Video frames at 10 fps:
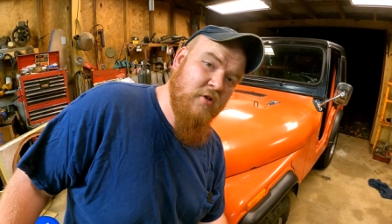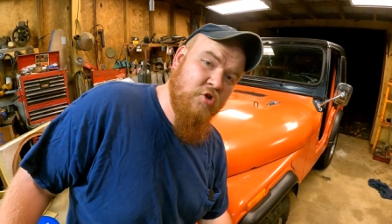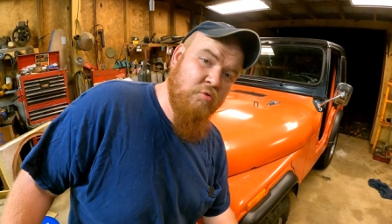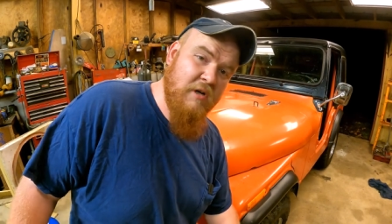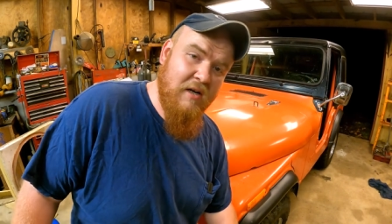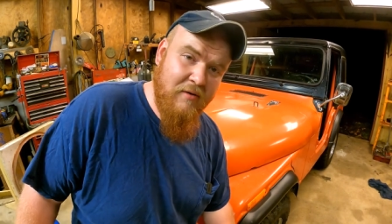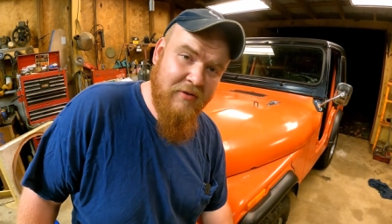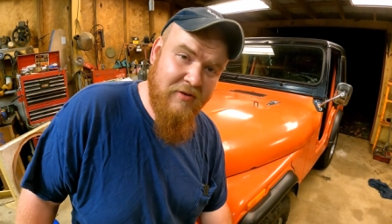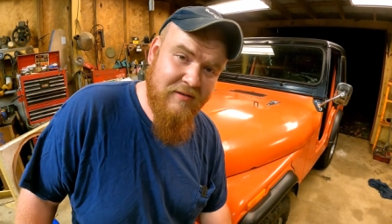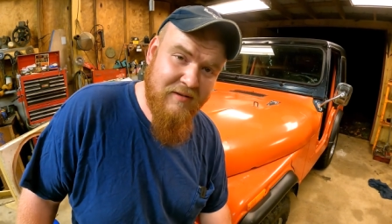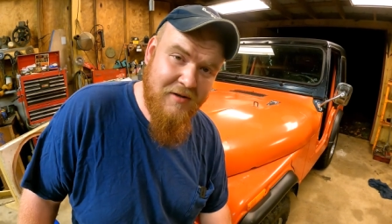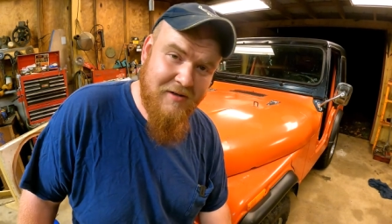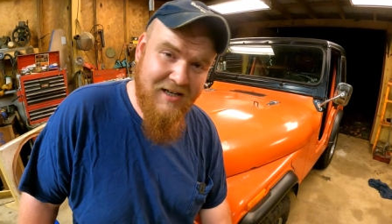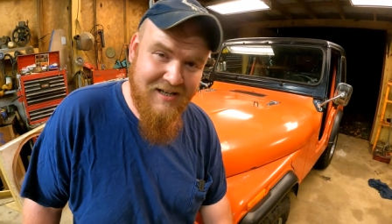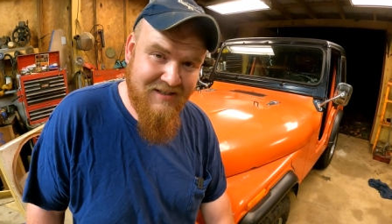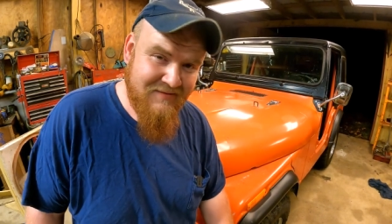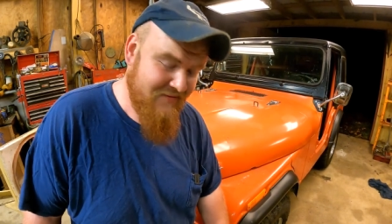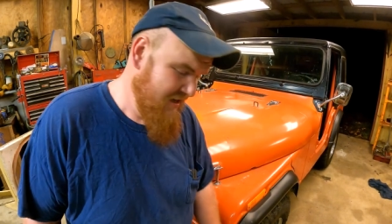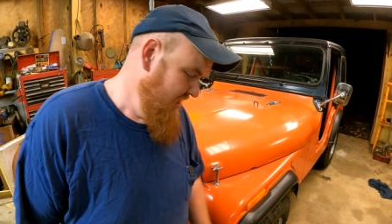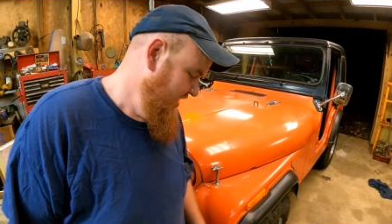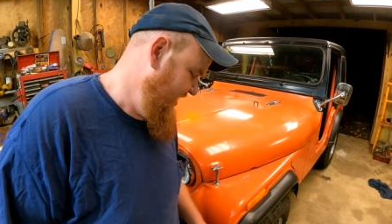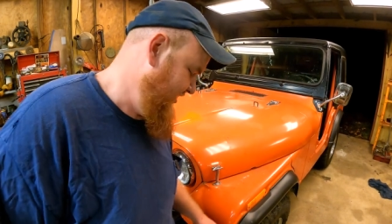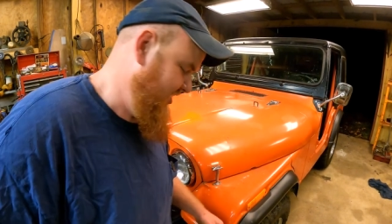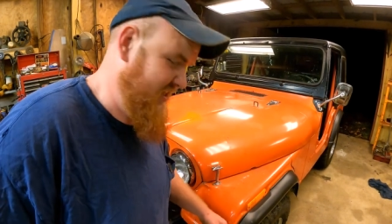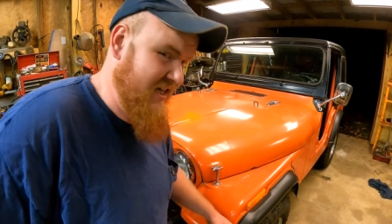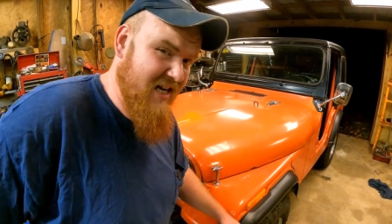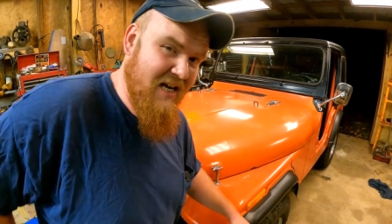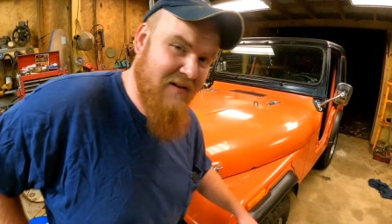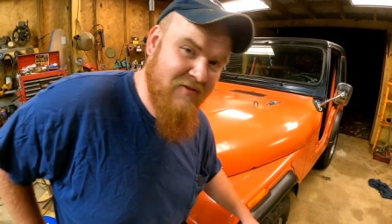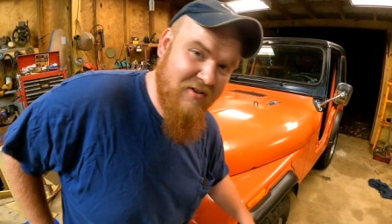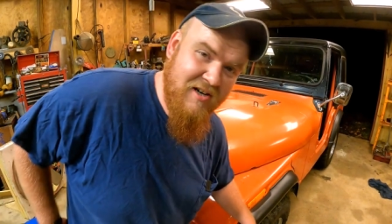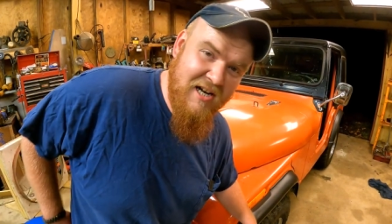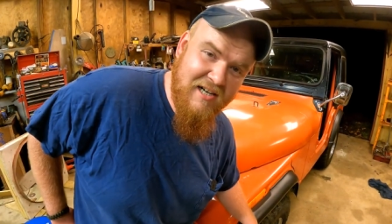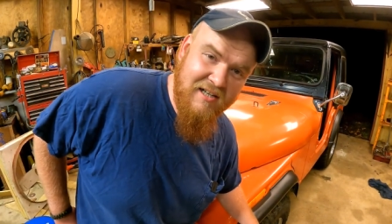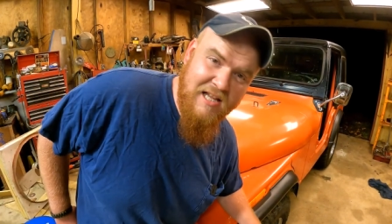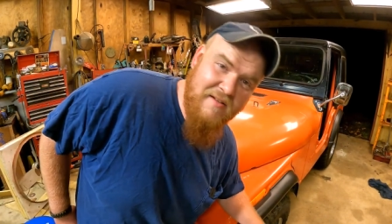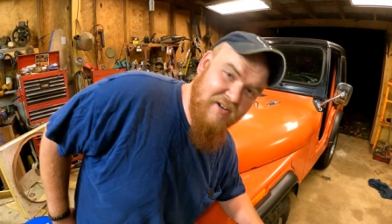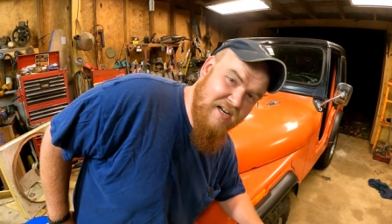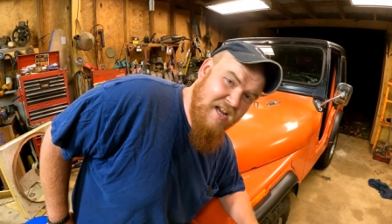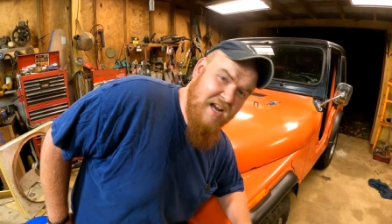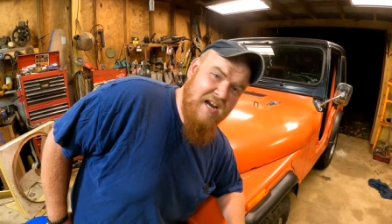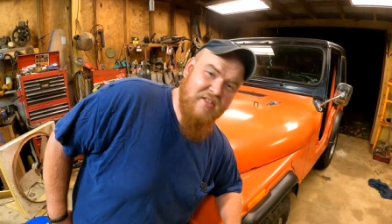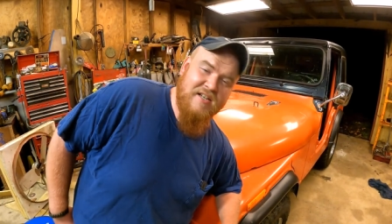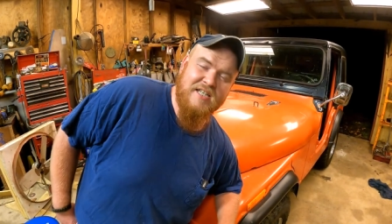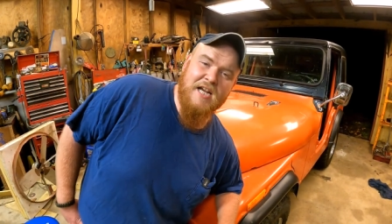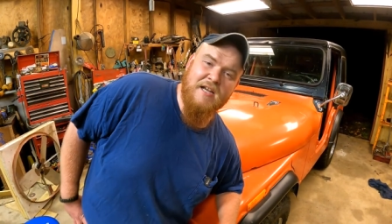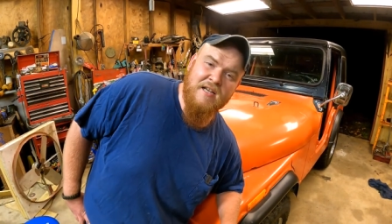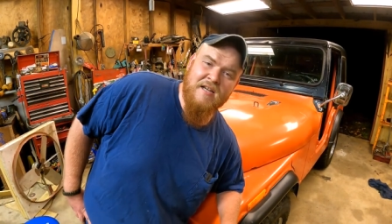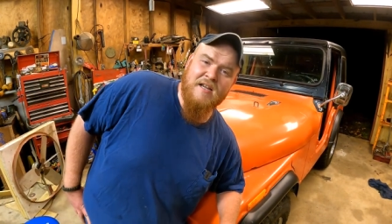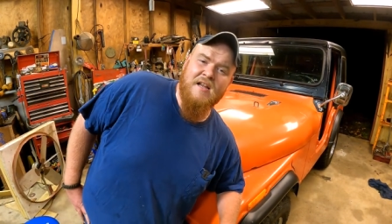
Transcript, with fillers: on the 12th, okay? It's the day after 9-11 and the day